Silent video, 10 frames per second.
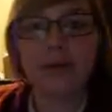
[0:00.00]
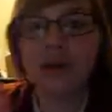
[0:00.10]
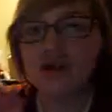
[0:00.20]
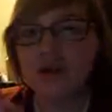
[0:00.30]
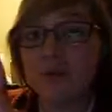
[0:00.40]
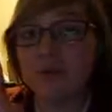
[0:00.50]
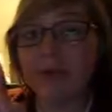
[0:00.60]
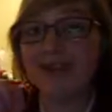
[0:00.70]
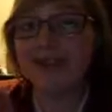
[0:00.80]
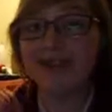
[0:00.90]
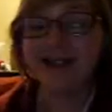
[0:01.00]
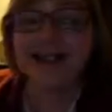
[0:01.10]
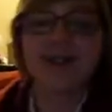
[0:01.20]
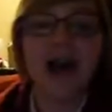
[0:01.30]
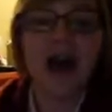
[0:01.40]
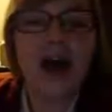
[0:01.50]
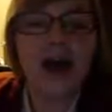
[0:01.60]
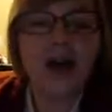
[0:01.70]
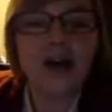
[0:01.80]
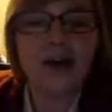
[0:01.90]
question one.
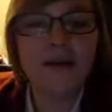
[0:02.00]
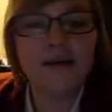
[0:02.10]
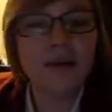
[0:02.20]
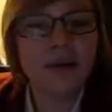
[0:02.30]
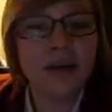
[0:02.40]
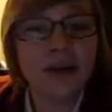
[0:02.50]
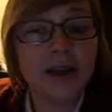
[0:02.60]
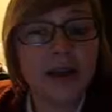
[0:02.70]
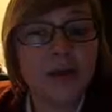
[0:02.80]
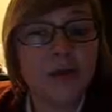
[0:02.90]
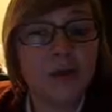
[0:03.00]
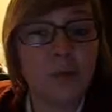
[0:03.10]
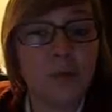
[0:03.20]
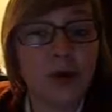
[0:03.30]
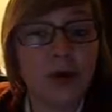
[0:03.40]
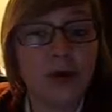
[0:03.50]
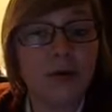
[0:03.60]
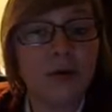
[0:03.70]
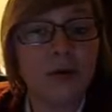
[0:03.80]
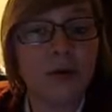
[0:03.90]
If you were an animal, what
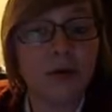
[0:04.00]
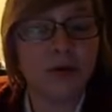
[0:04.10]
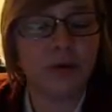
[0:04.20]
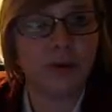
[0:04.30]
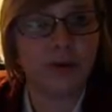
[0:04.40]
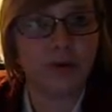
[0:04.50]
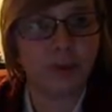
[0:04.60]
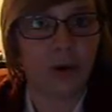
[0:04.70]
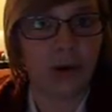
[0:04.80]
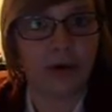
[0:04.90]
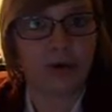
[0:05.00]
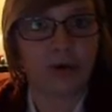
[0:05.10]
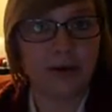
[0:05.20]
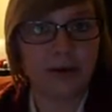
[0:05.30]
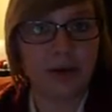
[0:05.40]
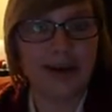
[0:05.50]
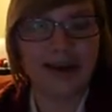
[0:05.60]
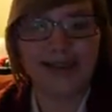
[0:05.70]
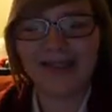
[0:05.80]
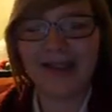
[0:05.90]
would you be and why?
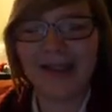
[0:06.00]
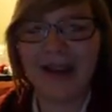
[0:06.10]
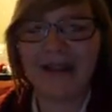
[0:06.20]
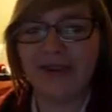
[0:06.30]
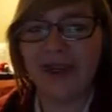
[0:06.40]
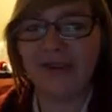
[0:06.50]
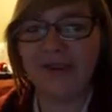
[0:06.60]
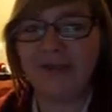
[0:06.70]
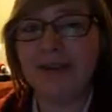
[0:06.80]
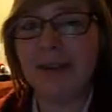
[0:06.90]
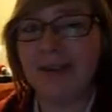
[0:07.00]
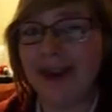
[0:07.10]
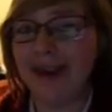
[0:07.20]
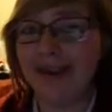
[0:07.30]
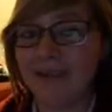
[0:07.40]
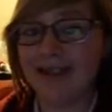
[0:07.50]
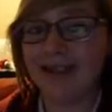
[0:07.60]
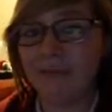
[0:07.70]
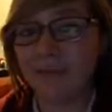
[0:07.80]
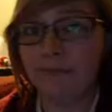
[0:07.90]
I think I would have to be a cat,
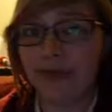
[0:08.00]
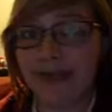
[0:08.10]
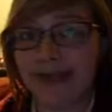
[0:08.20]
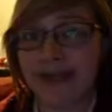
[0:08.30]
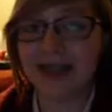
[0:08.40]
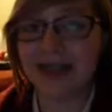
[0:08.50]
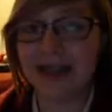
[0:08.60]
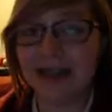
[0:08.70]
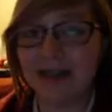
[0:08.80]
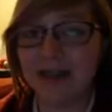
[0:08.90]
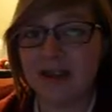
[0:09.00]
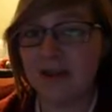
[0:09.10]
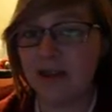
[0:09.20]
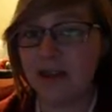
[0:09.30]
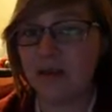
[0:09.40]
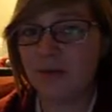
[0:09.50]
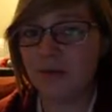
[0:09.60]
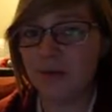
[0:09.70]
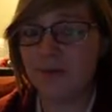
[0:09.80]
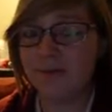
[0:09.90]
because cats are pretty
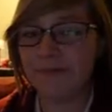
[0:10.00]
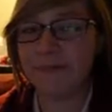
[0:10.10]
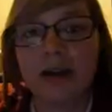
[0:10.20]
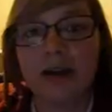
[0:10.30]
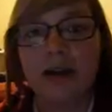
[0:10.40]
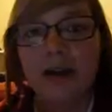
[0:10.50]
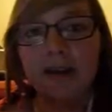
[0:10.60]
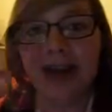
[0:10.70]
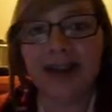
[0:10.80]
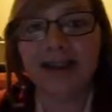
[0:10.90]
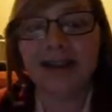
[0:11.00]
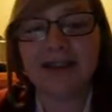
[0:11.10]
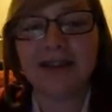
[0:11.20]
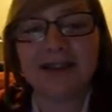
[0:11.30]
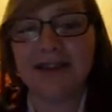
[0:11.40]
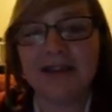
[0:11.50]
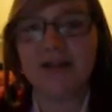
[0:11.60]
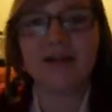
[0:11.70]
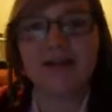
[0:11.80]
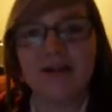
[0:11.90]
cool. Cats,
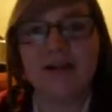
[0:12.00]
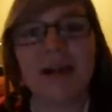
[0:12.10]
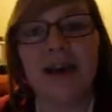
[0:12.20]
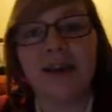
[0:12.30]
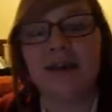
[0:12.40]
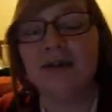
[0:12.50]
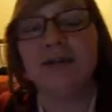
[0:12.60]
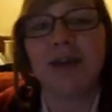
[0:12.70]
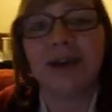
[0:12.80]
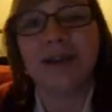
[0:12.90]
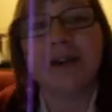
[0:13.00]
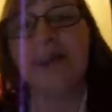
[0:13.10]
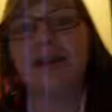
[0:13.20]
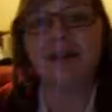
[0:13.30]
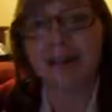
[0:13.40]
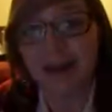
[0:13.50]
they do nothing all